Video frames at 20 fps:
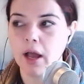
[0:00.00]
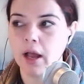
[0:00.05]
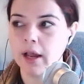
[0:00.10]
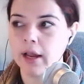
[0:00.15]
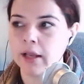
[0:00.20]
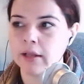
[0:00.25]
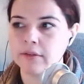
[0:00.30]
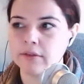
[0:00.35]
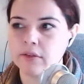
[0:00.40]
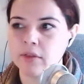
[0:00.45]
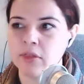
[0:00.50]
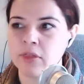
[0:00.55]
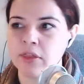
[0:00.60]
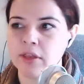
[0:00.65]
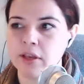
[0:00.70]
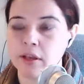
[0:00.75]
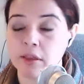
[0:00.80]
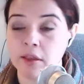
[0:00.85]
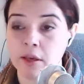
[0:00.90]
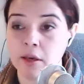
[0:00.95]
it
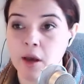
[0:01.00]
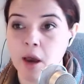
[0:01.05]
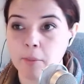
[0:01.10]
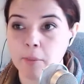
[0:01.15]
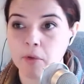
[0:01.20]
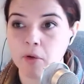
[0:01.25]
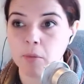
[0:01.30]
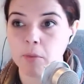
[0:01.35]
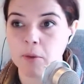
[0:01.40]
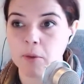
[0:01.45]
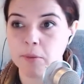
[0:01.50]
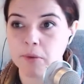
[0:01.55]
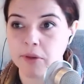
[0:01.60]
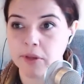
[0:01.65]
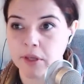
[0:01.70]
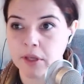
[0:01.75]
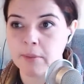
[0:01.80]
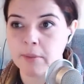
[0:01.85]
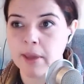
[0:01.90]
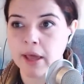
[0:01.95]
the the number of people
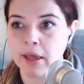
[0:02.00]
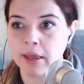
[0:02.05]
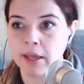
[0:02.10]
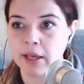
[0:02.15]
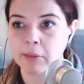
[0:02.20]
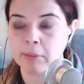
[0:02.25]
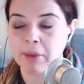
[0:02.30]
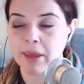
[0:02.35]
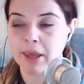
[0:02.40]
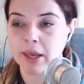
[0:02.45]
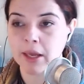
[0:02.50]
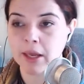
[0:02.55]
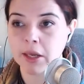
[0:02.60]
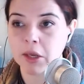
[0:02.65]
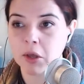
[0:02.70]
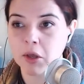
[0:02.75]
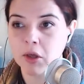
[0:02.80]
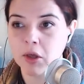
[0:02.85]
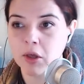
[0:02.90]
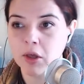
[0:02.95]
emailing me.